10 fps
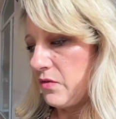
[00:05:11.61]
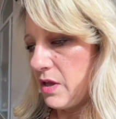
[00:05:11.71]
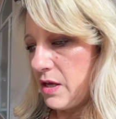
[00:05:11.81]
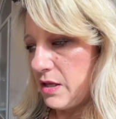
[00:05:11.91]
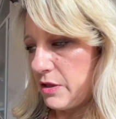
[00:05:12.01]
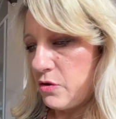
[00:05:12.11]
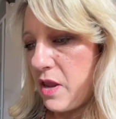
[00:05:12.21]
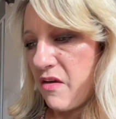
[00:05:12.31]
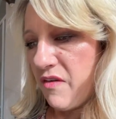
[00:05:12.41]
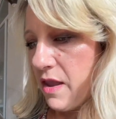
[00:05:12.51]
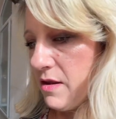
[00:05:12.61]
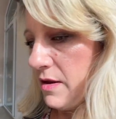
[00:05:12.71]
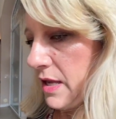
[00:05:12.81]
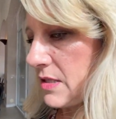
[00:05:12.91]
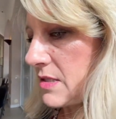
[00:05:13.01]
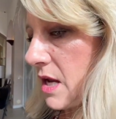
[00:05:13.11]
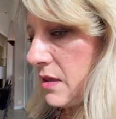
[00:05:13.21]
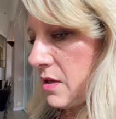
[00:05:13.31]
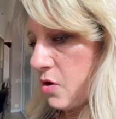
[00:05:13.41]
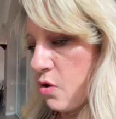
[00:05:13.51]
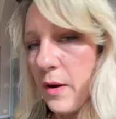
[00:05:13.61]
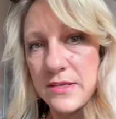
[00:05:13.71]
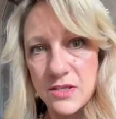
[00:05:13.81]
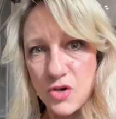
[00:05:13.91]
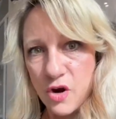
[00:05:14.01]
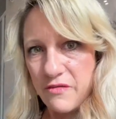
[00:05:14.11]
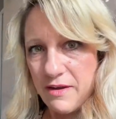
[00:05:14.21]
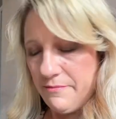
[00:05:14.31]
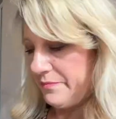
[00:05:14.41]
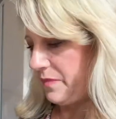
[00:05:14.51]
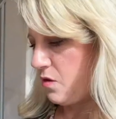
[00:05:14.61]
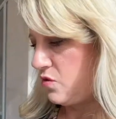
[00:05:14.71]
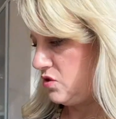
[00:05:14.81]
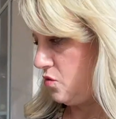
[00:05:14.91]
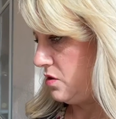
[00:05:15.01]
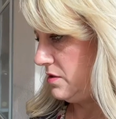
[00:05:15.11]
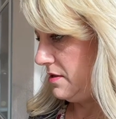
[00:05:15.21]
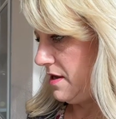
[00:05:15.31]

the little cafe inside the Oasis RV Resort,